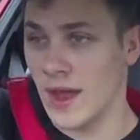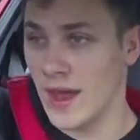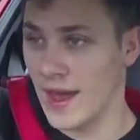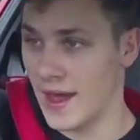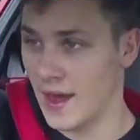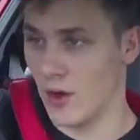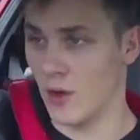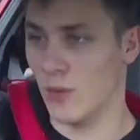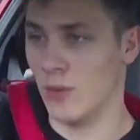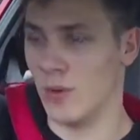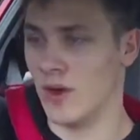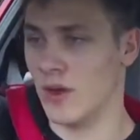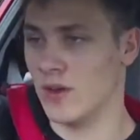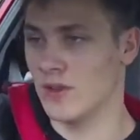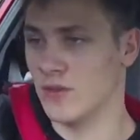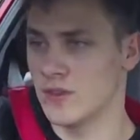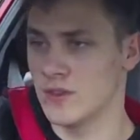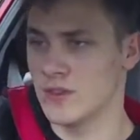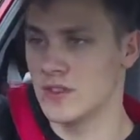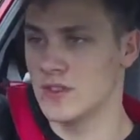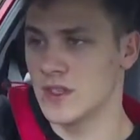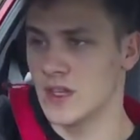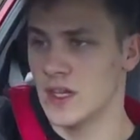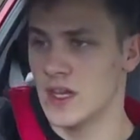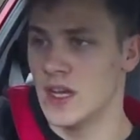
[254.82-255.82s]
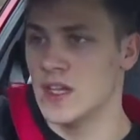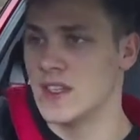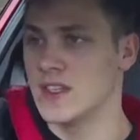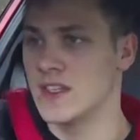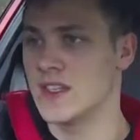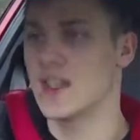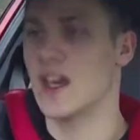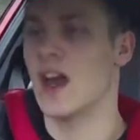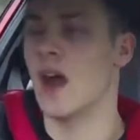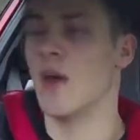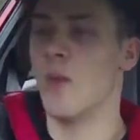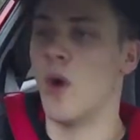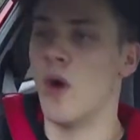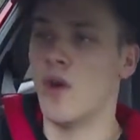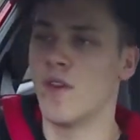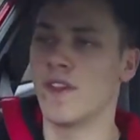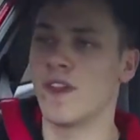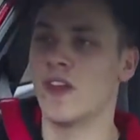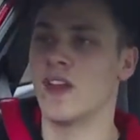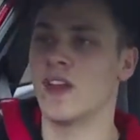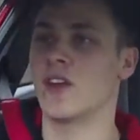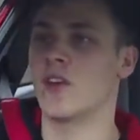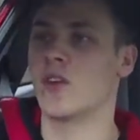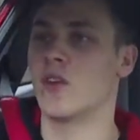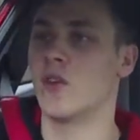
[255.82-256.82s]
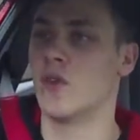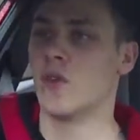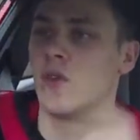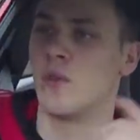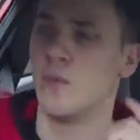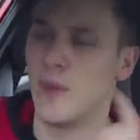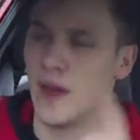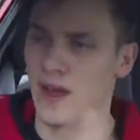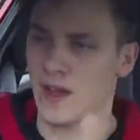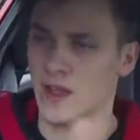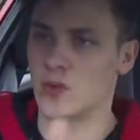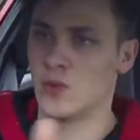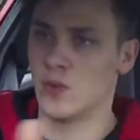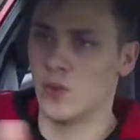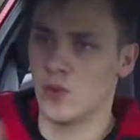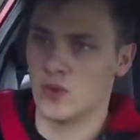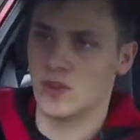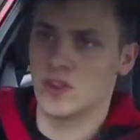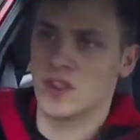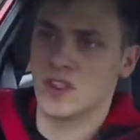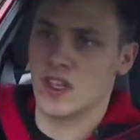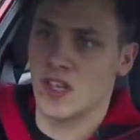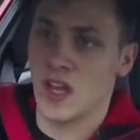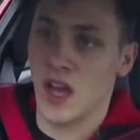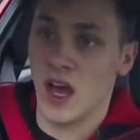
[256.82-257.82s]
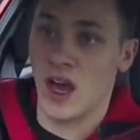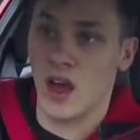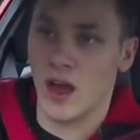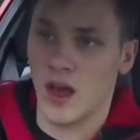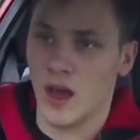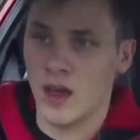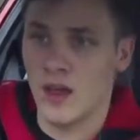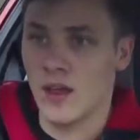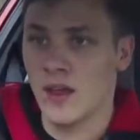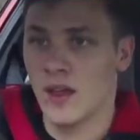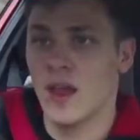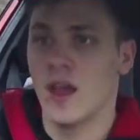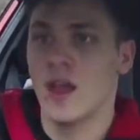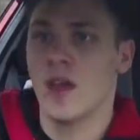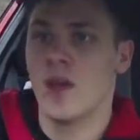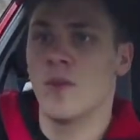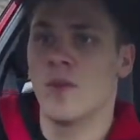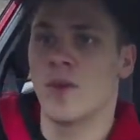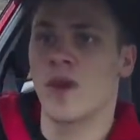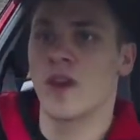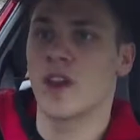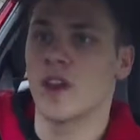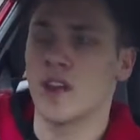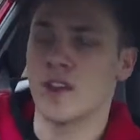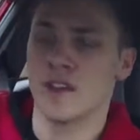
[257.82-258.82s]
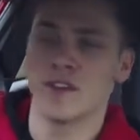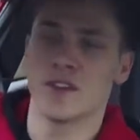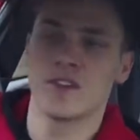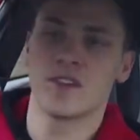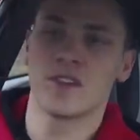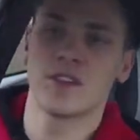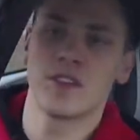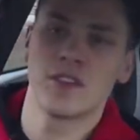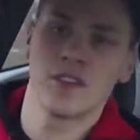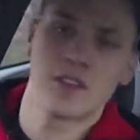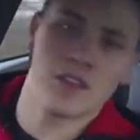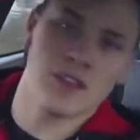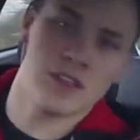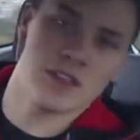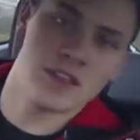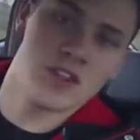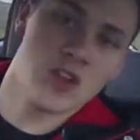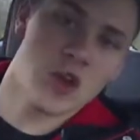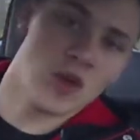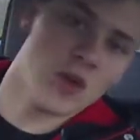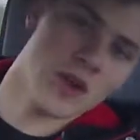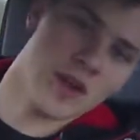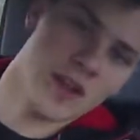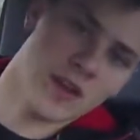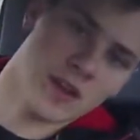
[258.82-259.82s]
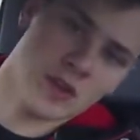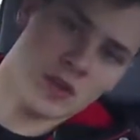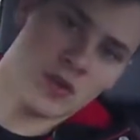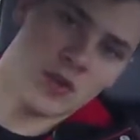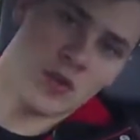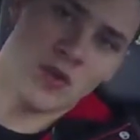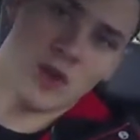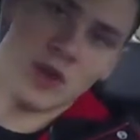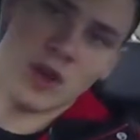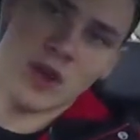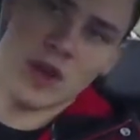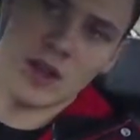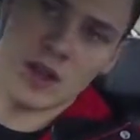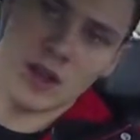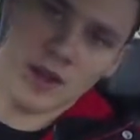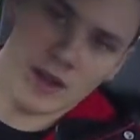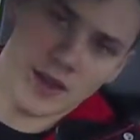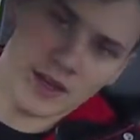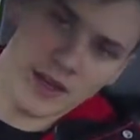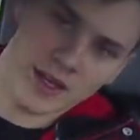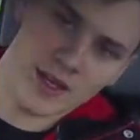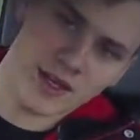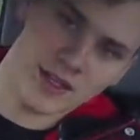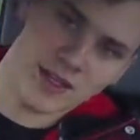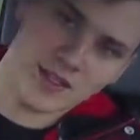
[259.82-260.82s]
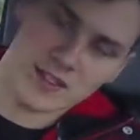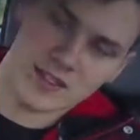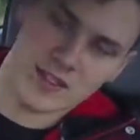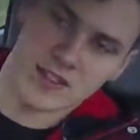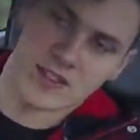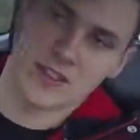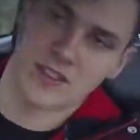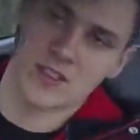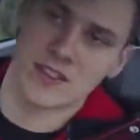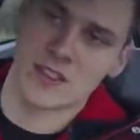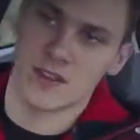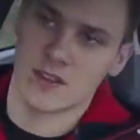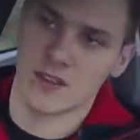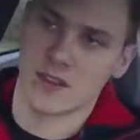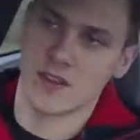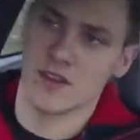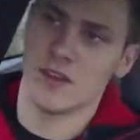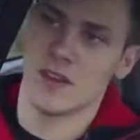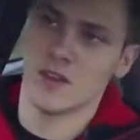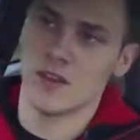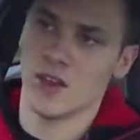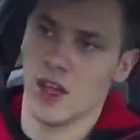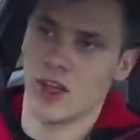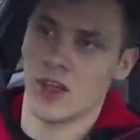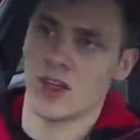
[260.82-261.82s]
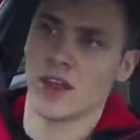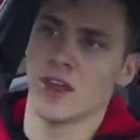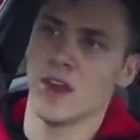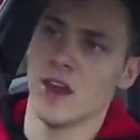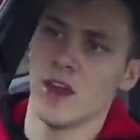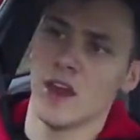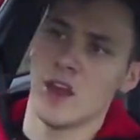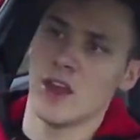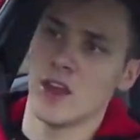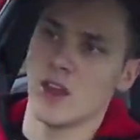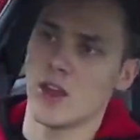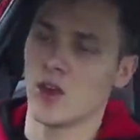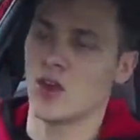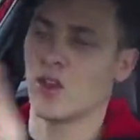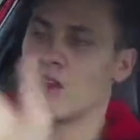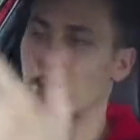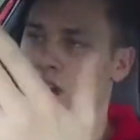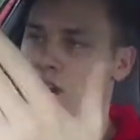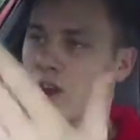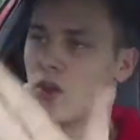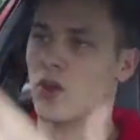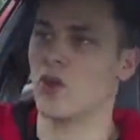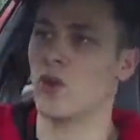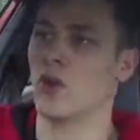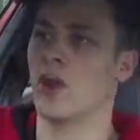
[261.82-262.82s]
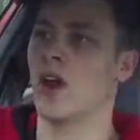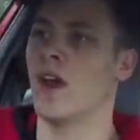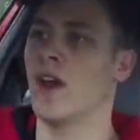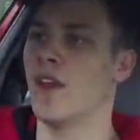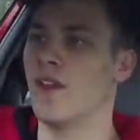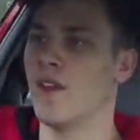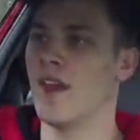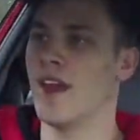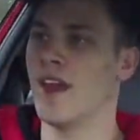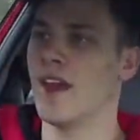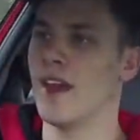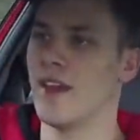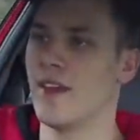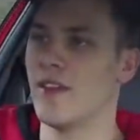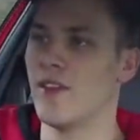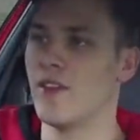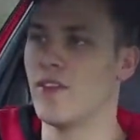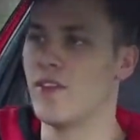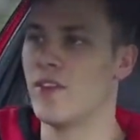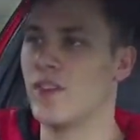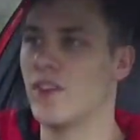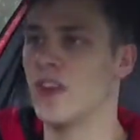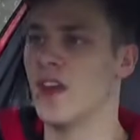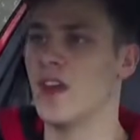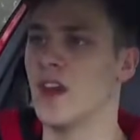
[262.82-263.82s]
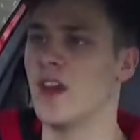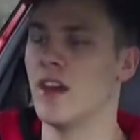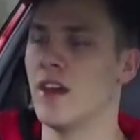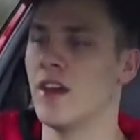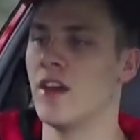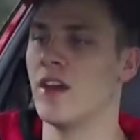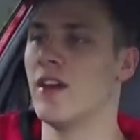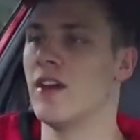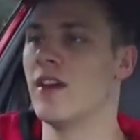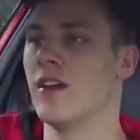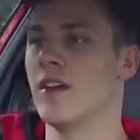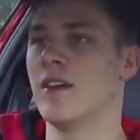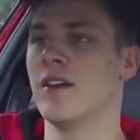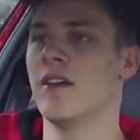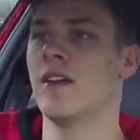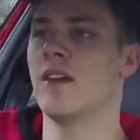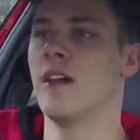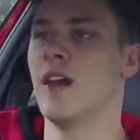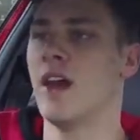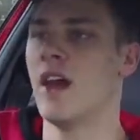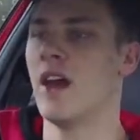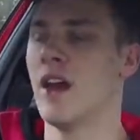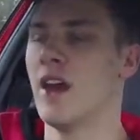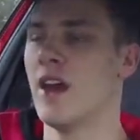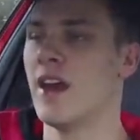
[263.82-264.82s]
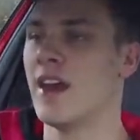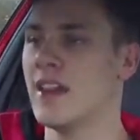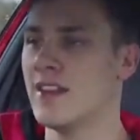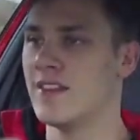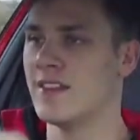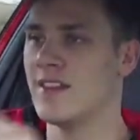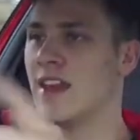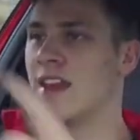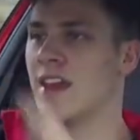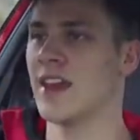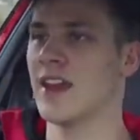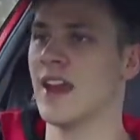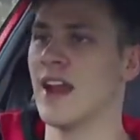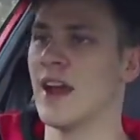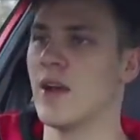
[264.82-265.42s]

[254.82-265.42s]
elbows to come off the intercooler and back towards the car, because the stock intercooler is like, you got the intercooler and then the intake and